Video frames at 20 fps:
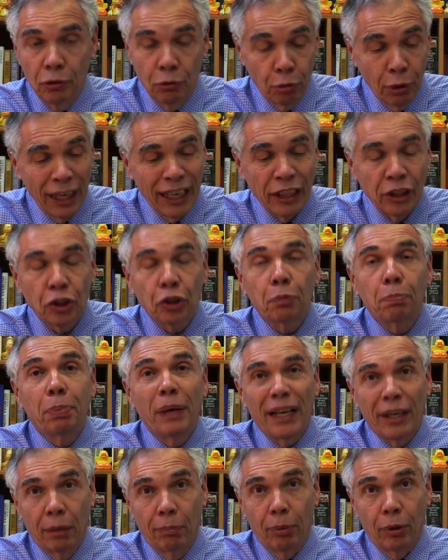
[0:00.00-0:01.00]
really
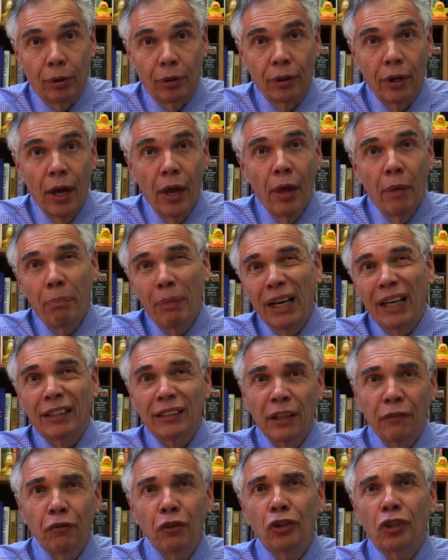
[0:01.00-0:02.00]
spreadable.
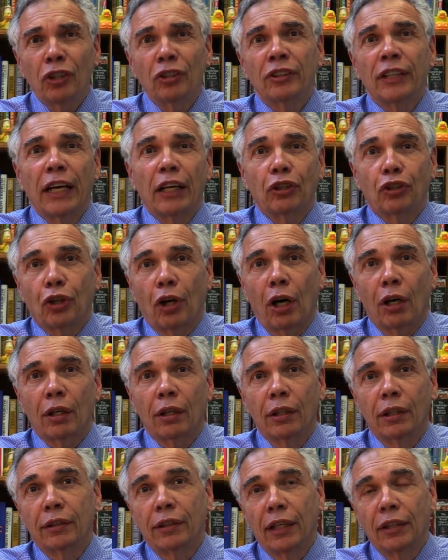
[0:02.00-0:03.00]
Because if you just take
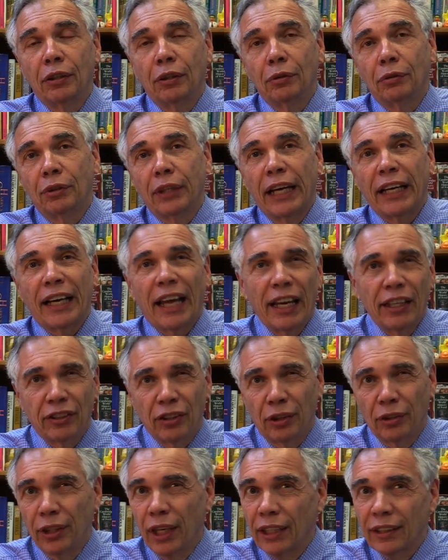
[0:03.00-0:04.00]
chocolate and you take
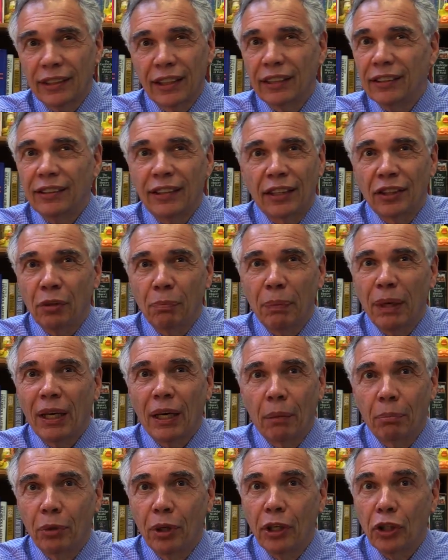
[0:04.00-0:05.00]
hazelnuts, it doesn't
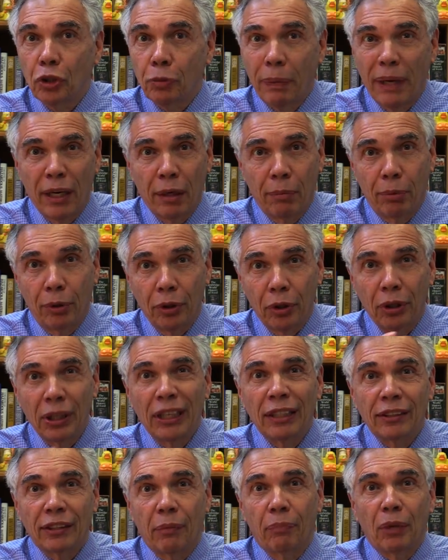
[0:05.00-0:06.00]
become really spreadable. You
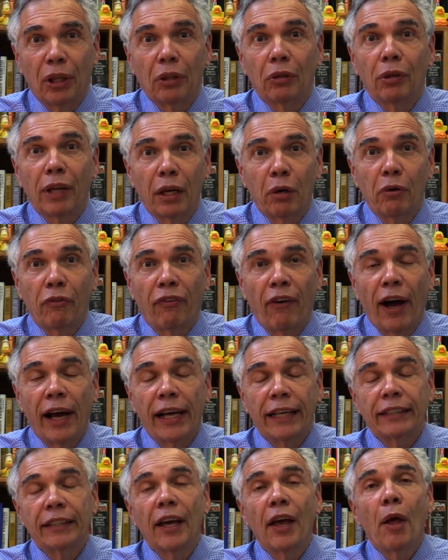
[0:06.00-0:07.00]
need something to liquefy
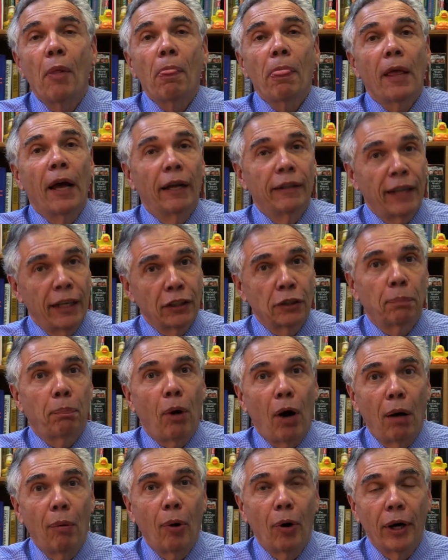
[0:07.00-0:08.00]
it, and that's
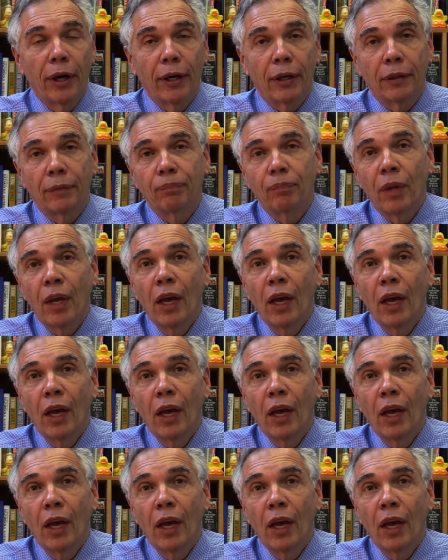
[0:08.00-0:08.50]
palm oil.